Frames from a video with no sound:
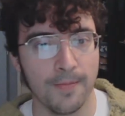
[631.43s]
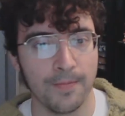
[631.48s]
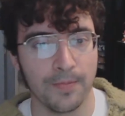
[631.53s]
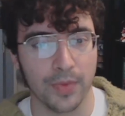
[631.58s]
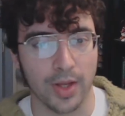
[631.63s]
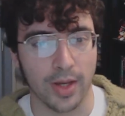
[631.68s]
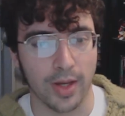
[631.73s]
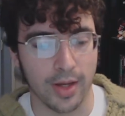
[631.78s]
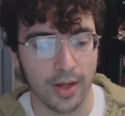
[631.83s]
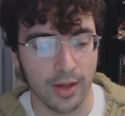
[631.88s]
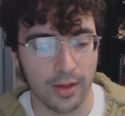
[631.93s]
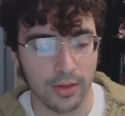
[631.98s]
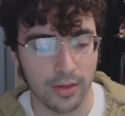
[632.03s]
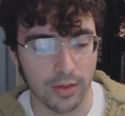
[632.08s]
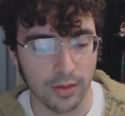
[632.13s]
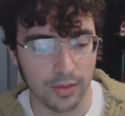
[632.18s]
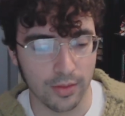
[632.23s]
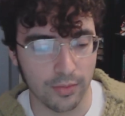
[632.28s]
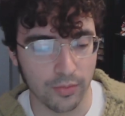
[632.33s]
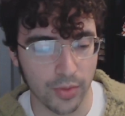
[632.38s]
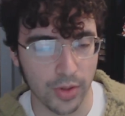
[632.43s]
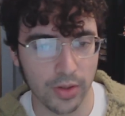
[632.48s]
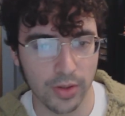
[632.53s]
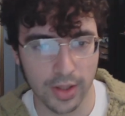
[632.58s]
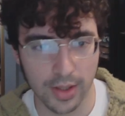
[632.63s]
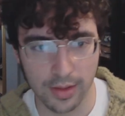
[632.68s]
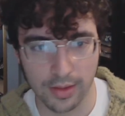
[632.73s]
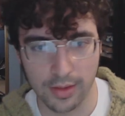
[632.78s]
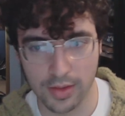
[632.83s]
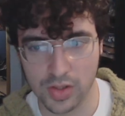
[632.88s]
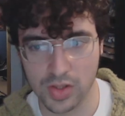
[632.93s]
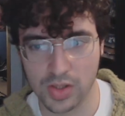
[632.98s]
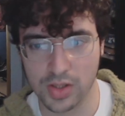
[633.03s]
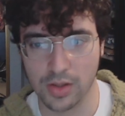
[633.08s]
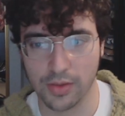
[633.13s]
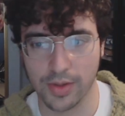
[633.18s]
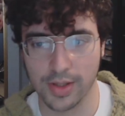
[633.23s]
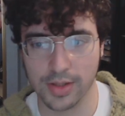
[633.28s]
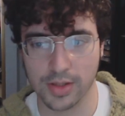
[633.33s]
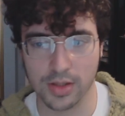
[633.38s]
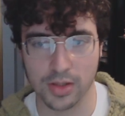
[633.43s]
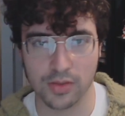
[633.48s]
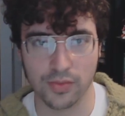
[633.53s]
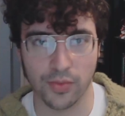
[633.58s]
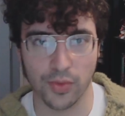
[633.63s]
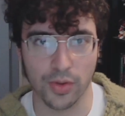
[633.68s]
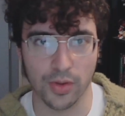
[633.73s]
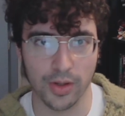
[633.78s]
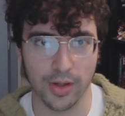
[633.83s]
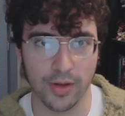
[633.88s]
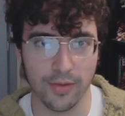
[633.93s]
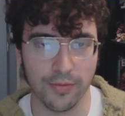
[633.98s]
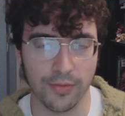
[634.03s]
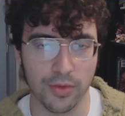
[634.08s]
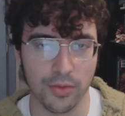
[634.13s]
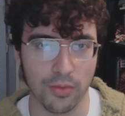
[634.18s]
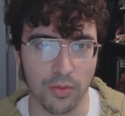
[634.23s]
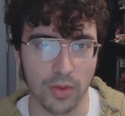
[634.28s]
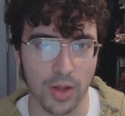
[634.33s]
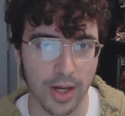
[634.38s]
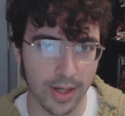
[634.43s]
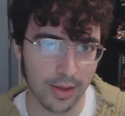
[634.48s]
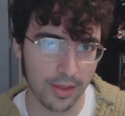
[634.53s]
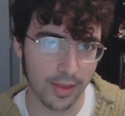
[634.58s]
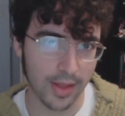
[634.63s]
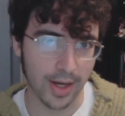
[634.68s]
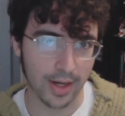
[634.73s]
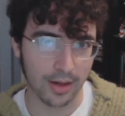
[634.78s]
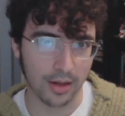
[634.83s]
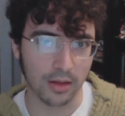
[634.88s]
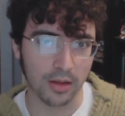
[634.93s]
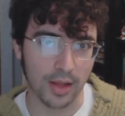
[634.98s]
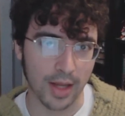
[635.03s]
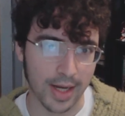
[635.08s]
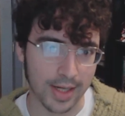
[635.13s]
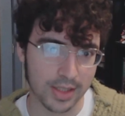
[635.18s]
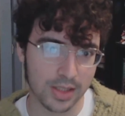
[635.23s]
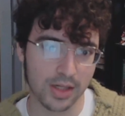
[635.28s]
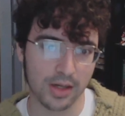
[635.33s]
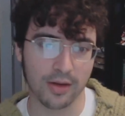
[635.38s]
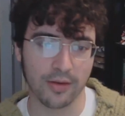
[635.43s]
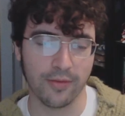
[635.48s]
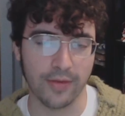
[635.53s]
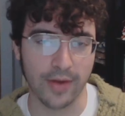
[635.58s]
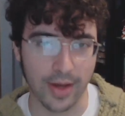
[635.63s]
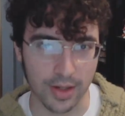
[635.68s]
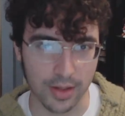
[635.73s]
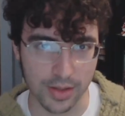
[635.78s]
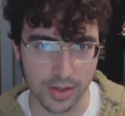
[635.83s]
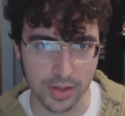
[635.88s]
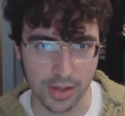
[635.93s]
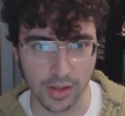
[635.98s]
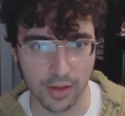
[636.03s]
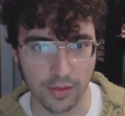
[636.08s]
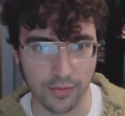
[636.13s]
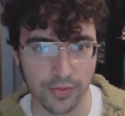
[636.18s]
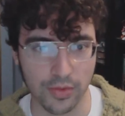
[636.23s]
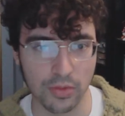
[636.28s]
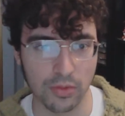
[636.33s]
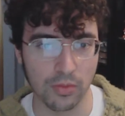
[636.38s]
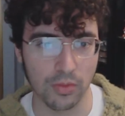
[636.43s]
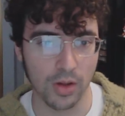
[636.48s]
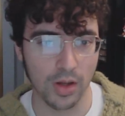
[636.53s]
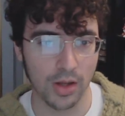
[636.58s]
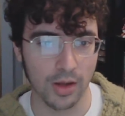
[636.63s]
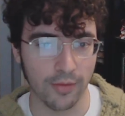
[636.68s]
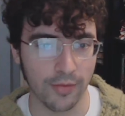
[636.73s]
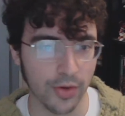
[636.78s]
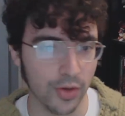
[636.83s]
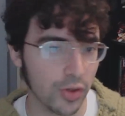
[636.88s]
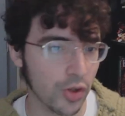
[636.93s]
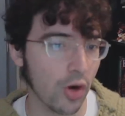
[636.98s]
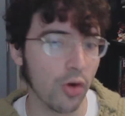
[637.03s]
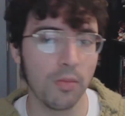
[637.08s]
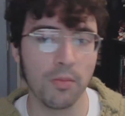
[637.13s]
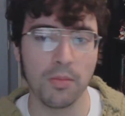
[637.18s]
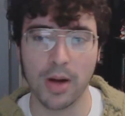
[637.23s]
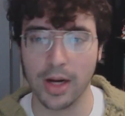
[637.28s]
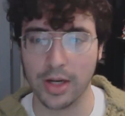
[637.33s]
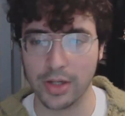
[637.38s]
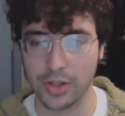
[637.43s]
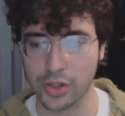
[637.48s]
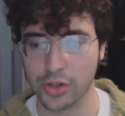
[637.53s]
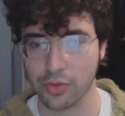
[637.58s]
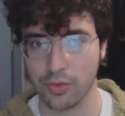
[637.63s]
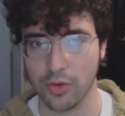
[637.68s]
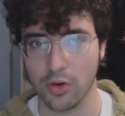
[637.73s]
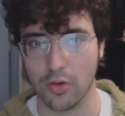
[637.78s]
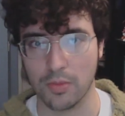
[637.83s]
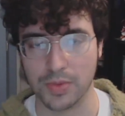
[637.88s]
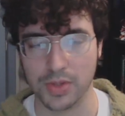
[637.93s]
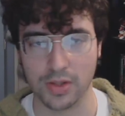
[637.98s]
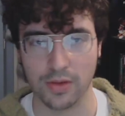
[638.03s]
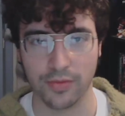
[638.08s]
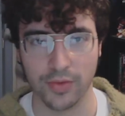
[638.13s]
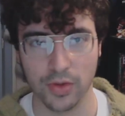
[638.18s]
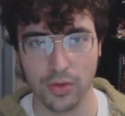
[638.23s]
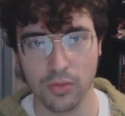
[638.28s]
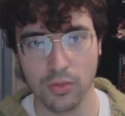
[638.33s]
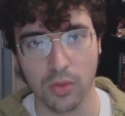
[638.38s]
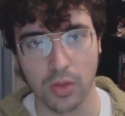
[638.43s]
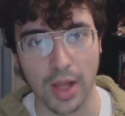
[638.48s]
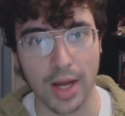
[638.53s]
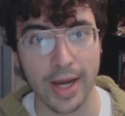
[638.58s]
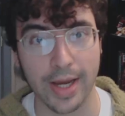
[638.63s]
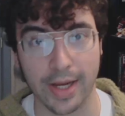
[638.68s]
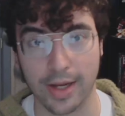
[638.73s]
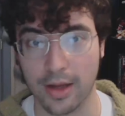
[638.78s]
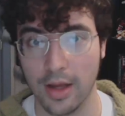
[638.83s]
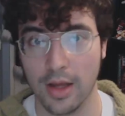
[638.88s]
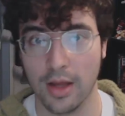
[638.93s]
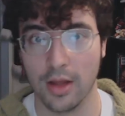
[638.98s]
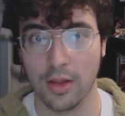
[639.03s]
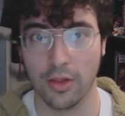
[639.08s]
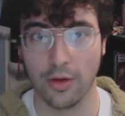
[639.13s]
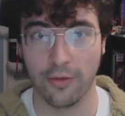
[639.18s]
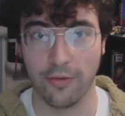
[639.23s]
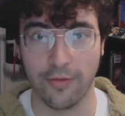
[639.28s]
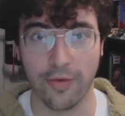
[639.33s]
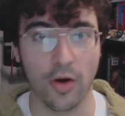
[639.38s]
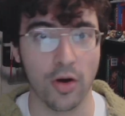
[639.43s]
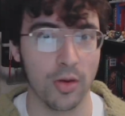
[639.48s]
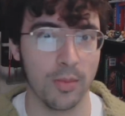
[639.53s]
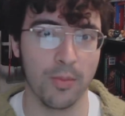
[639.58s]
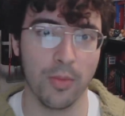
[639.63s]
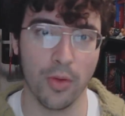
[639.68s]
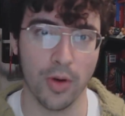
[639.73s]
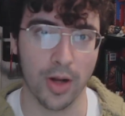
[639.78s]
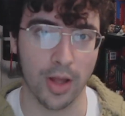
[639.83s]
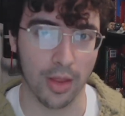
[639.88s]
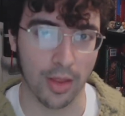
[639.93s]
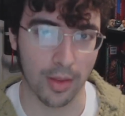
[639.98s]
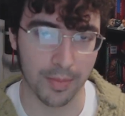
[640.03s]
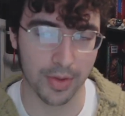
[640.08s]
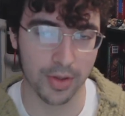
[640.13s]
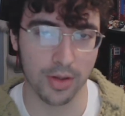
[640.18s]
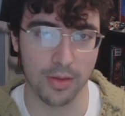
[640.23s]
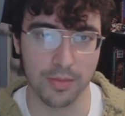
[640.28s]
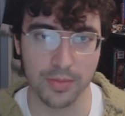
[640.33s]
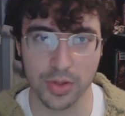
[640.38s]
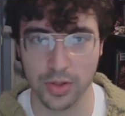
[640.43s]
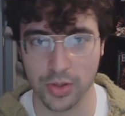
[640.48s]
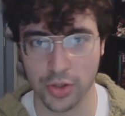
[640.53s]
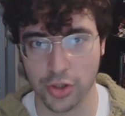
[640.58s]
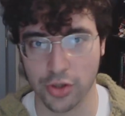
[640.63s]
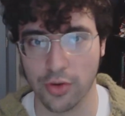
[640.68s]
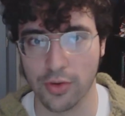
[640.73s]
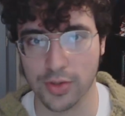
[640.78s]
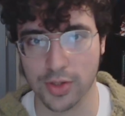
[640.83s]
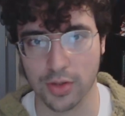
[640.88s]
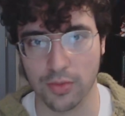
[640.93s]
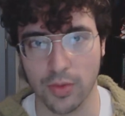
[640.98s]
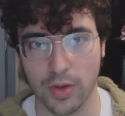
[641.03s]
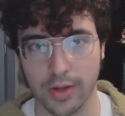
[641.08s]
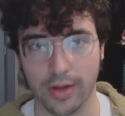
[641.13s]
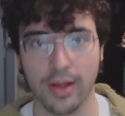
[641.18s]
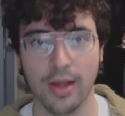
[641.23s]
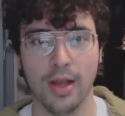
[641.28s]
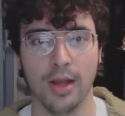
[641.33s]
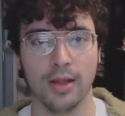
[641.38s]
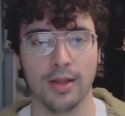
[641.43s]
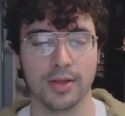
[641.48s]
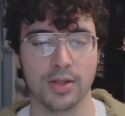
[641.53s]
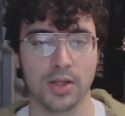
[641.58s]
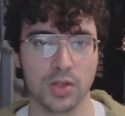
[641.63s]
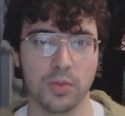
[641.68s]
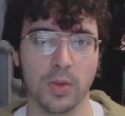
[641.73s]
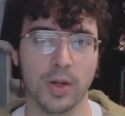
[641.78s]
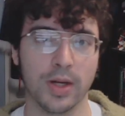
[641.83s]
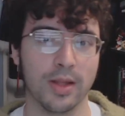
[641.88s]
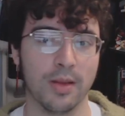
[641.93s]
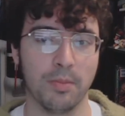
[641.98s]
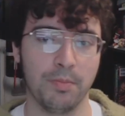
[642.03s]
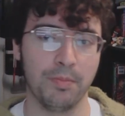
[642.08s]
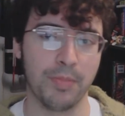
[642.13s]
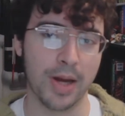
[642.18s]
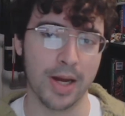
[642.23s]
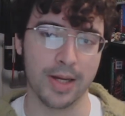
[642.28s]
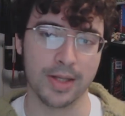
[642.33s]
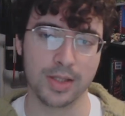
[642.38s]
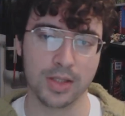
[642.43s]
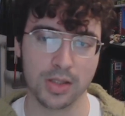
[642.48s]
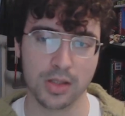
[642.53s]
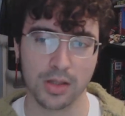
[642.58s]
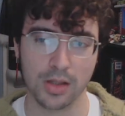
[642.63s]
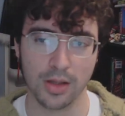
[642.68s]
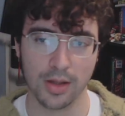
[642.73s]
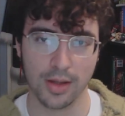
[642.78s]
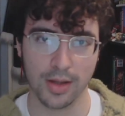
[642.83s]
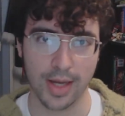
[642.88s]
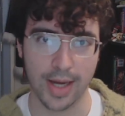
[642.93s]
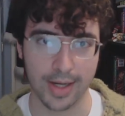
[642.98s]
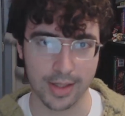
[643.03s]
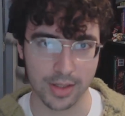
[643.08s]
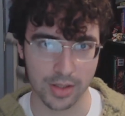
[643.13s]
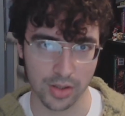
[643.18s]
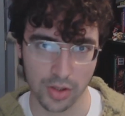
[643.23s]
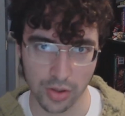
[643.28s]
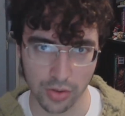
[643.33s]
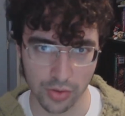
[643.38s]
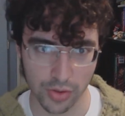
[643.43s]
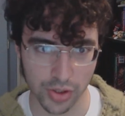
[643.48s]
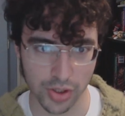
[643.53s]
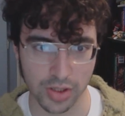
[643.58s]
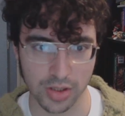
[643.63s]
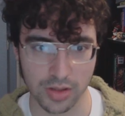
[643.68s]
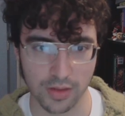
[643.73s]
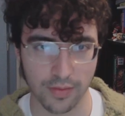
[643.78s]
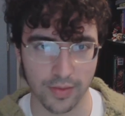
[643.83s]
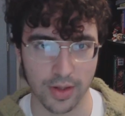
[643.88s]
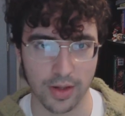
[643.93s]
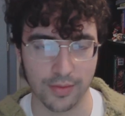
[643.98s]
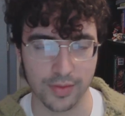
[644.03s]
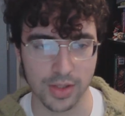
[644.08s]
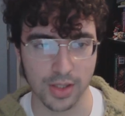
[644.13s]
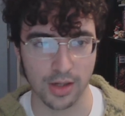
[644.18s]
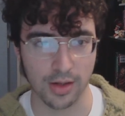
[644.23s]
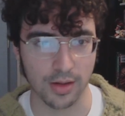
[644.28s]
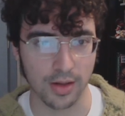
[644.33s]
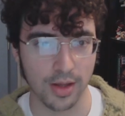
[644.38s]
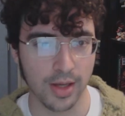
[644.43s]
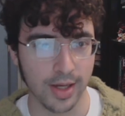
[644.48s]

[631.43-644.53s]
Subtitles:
And really, this series is for if you like that classic fantasy, if you don't mind tropes, if you like the farm boy that becomes the chosen one. This is one of the best executions of it I've seen.